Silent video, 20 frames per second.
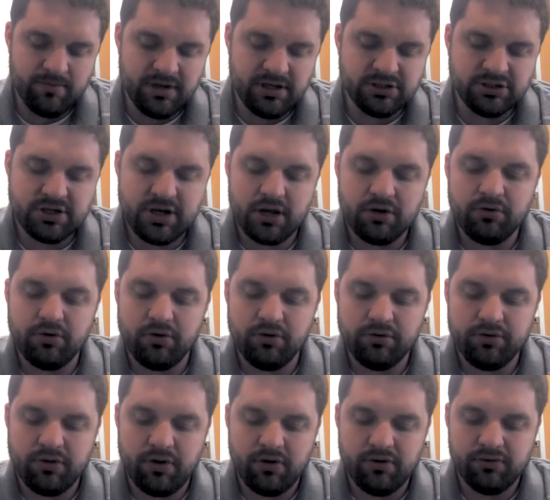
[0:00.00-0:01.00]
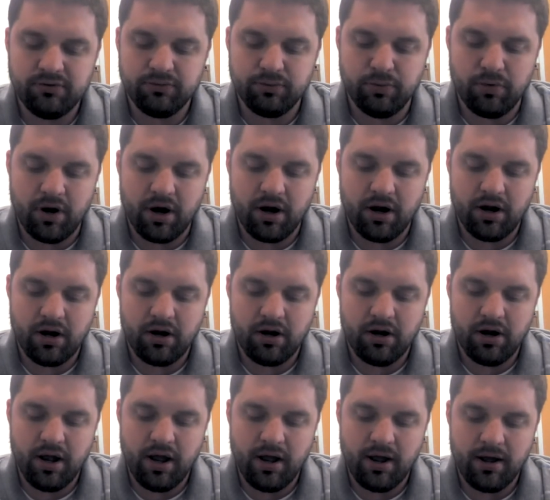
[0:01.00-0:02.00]
In general, those
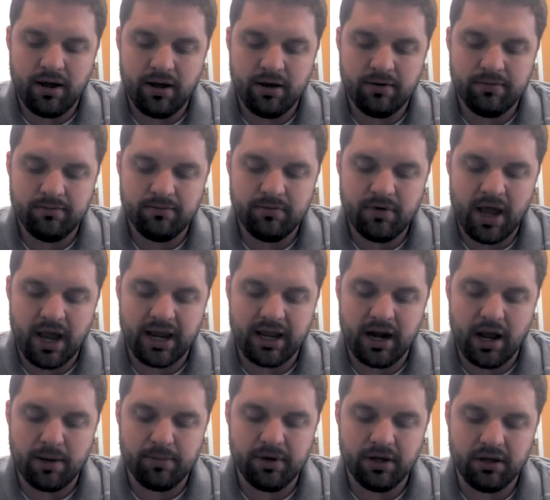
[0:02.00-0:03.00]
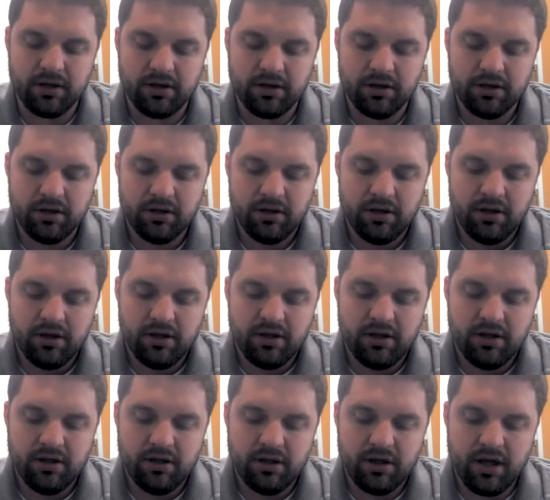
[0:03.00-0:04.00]
were economic
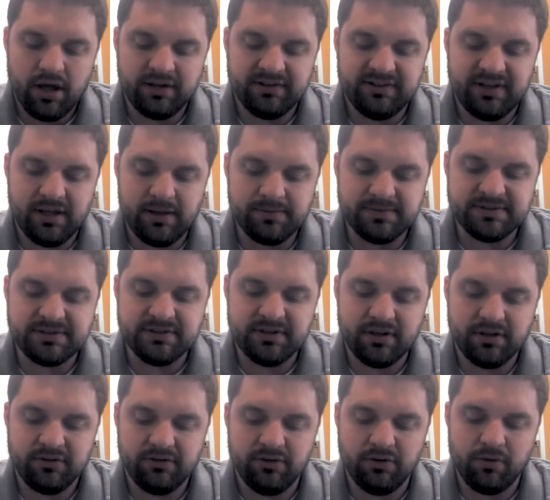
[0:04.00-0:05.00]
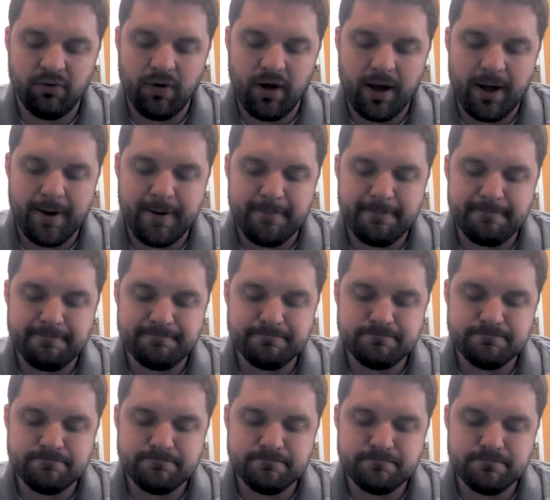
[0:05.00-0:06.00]
attempts to
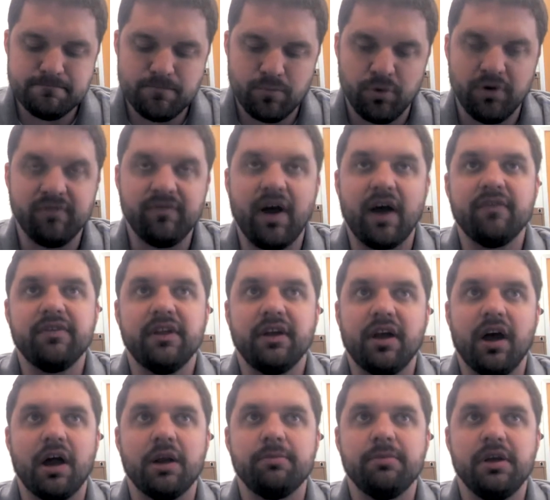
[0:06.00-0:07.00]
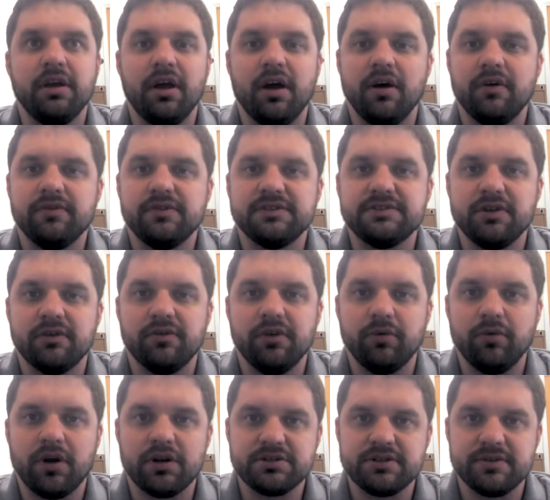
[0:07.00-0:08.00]
revive the economy of the
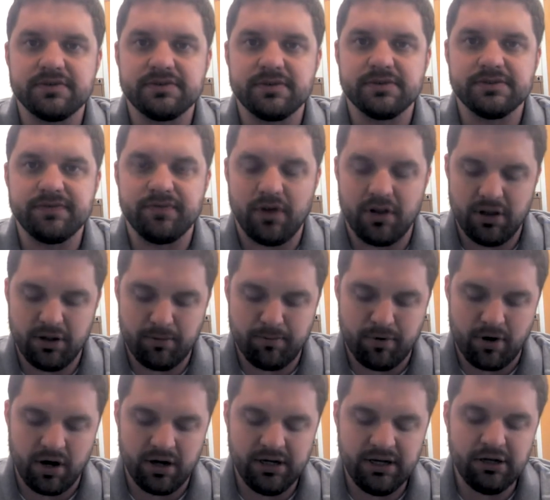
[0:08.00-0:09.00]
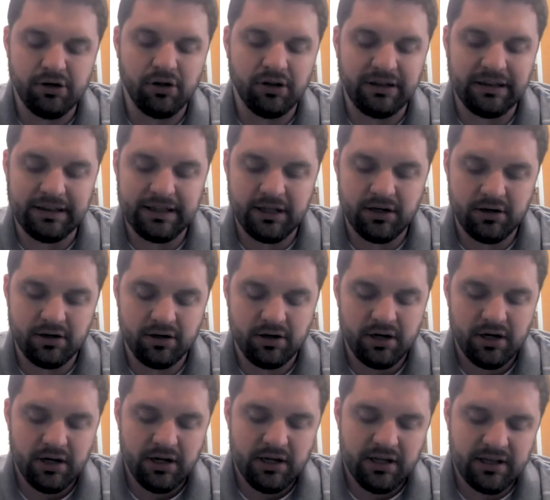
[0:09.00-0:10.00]
Soviet Russia as it was falling apart. And you know the
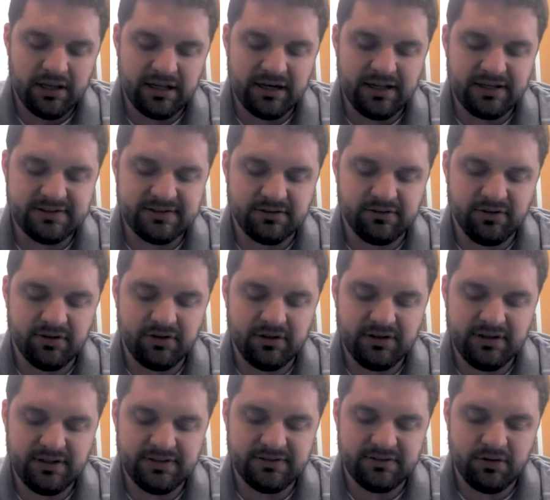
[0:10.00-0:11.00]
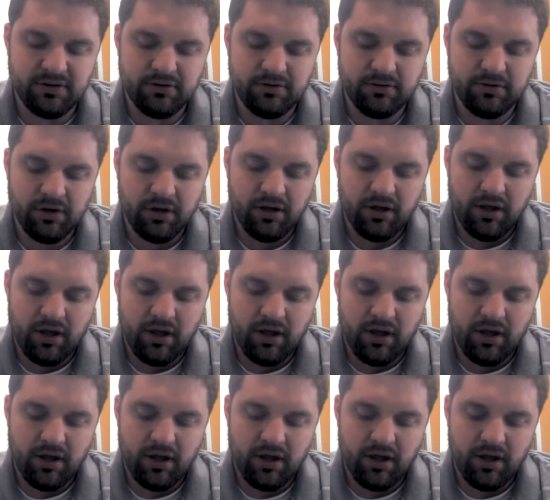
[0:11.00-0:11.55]
leader that instituted these two